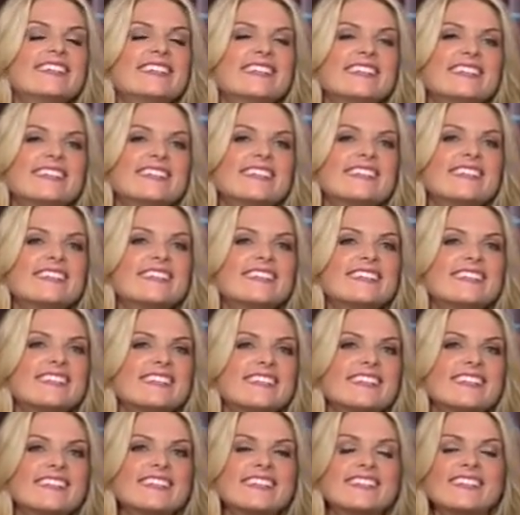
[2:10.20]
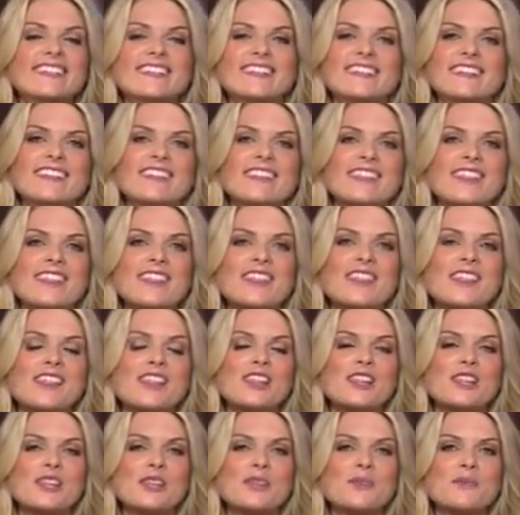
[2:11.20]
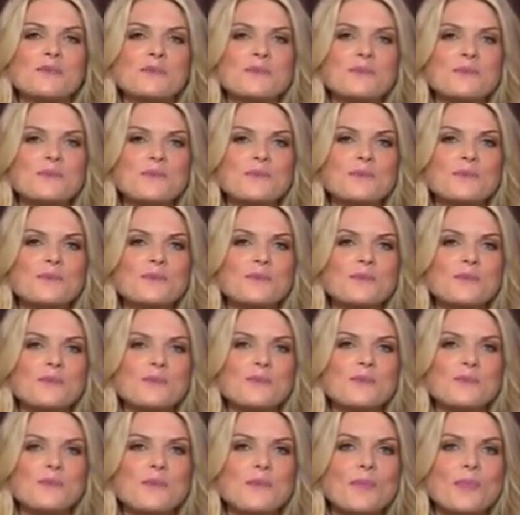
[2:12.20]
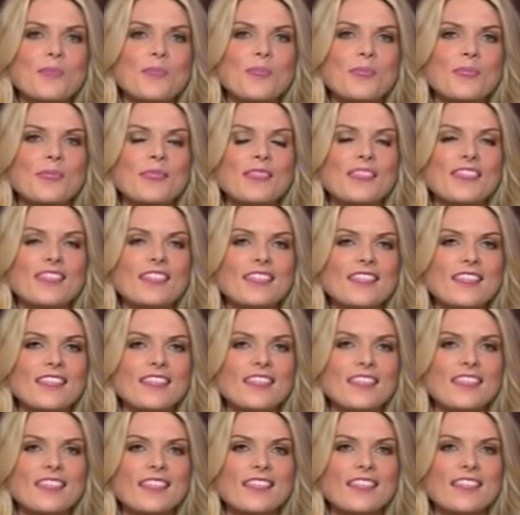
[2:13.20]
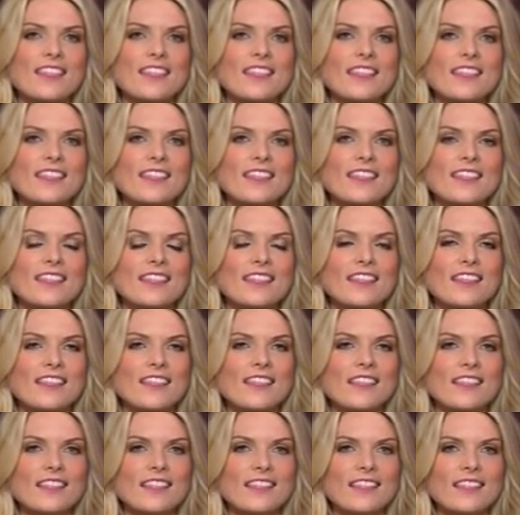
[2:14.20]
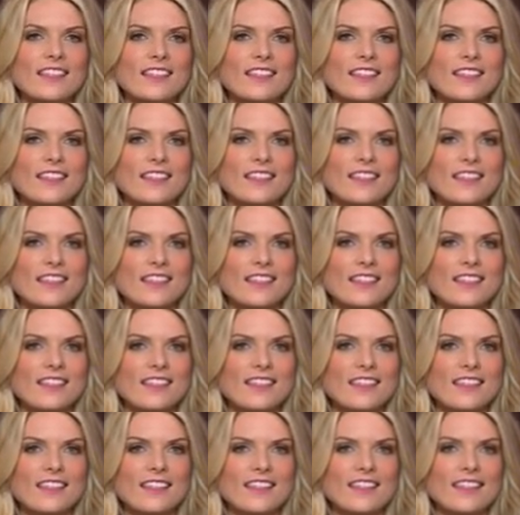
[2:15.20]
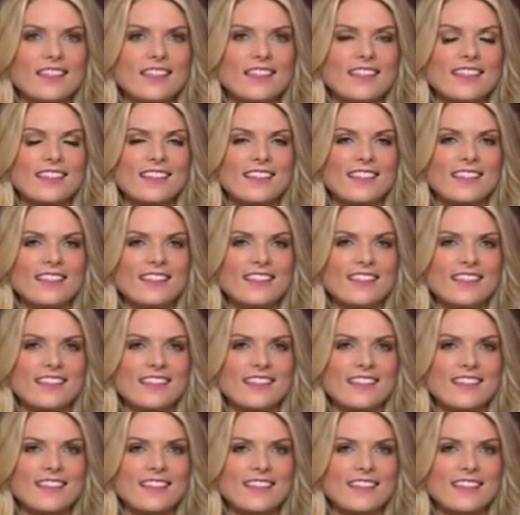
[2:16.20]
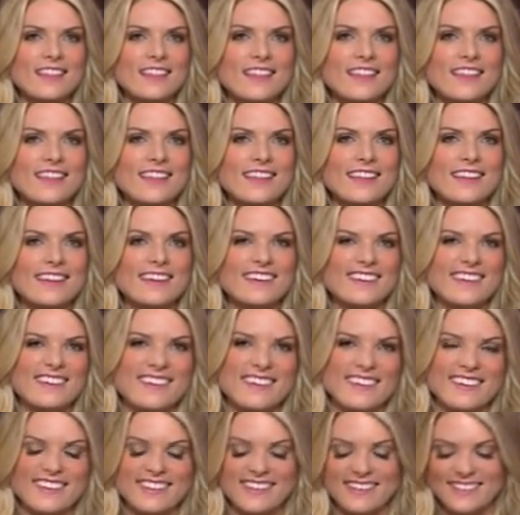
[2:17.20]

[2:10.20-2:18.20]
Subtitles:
(silent)